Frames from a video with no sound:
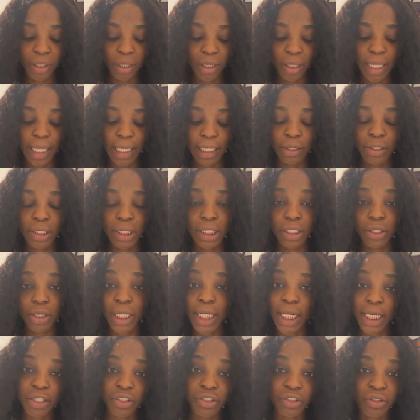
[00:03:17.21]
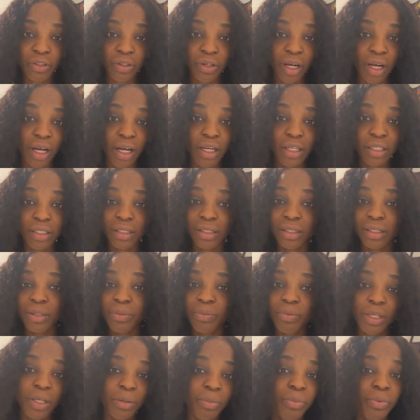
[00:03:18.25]
Like, you see your lecturers, you see
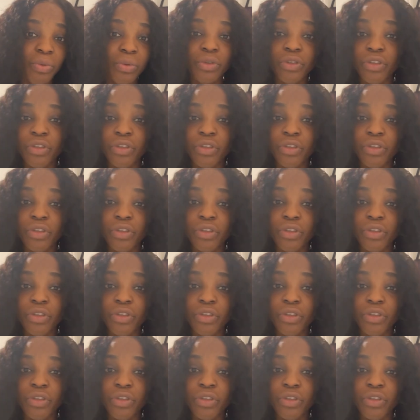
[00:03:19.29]
people